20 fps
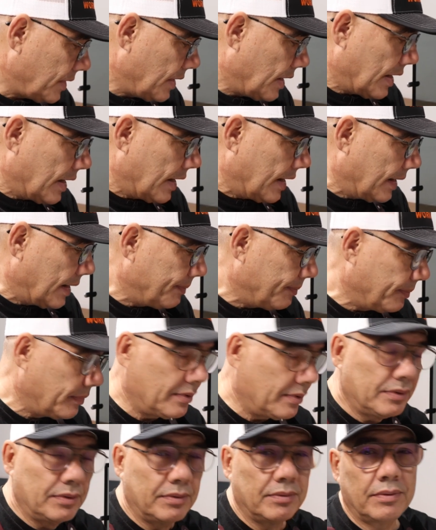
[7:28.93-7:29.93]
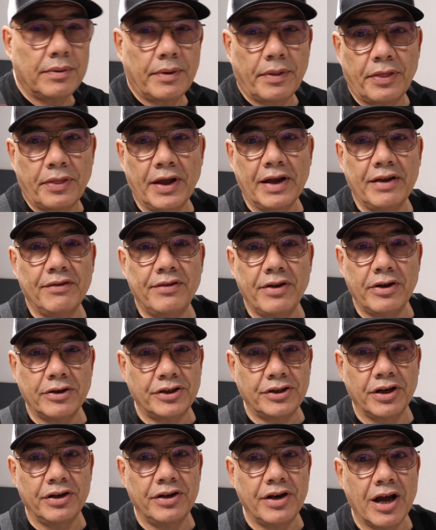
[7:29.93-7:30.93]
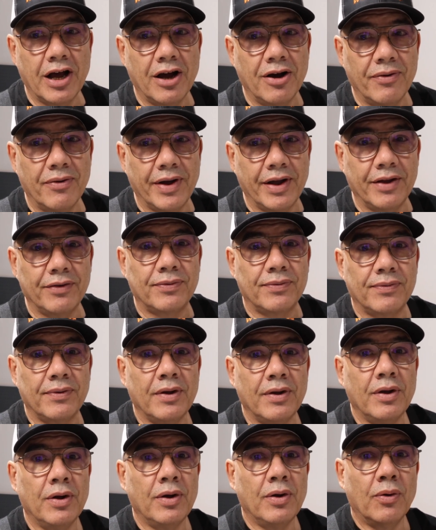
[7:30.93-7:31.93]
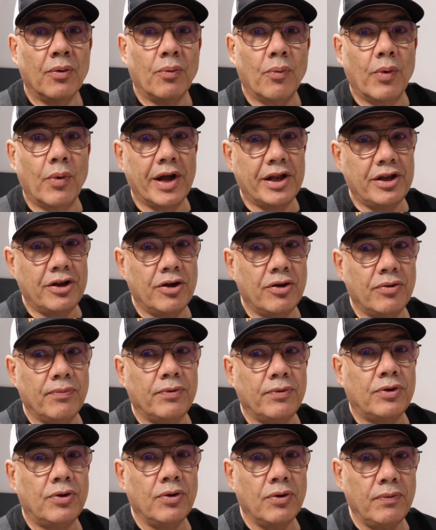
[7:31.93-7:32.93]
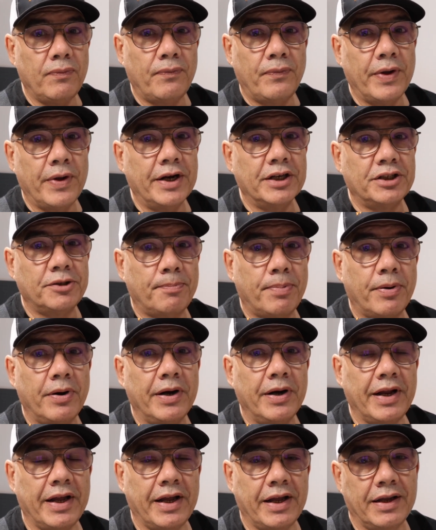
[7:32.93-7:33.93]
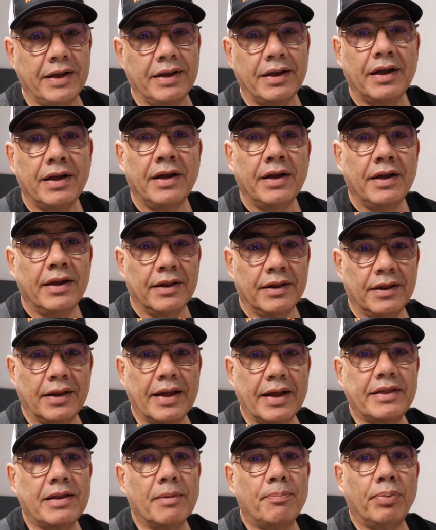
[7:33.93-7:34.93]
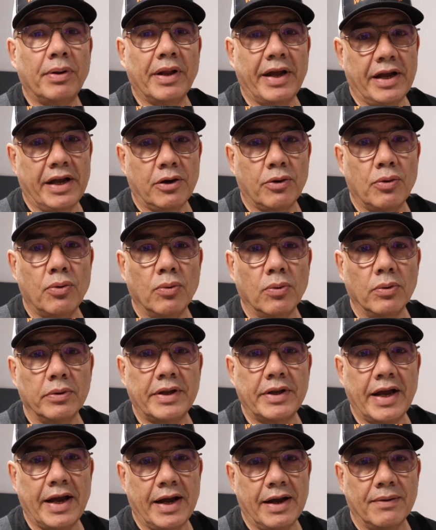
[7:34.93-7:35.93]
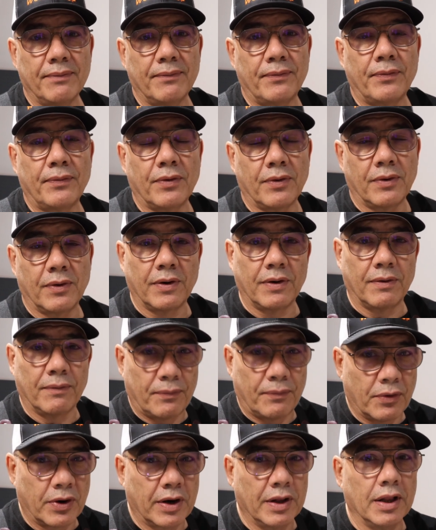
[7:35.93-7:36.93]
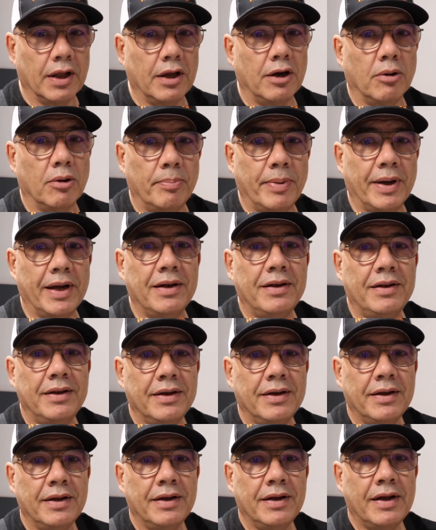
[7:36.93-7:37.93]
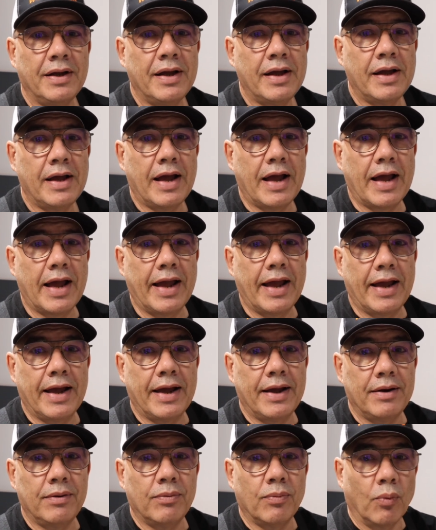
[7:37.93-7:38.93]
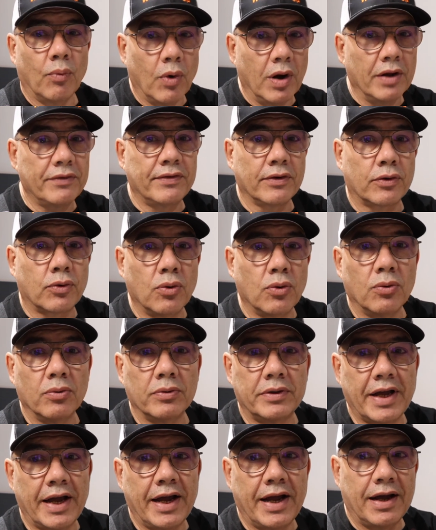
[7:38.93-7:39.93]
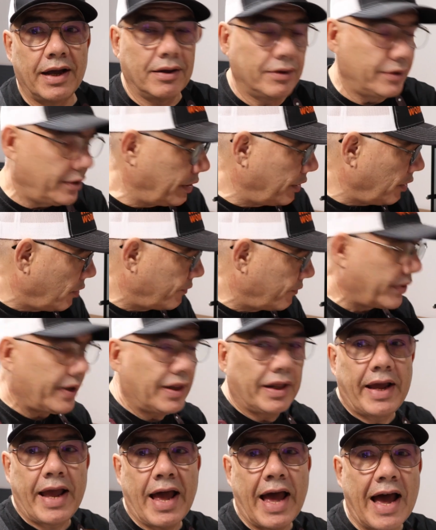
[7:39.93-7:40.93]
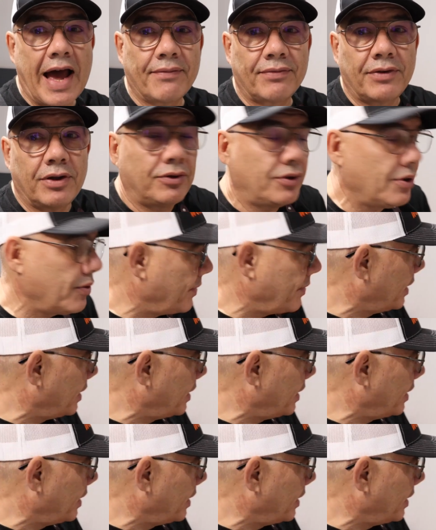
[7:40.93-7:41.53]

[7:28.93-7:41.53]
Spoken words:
Uh, Things you should know is when you do finish printing, let the plate cool down for a little bit. And once it cooled down, you don't really have to do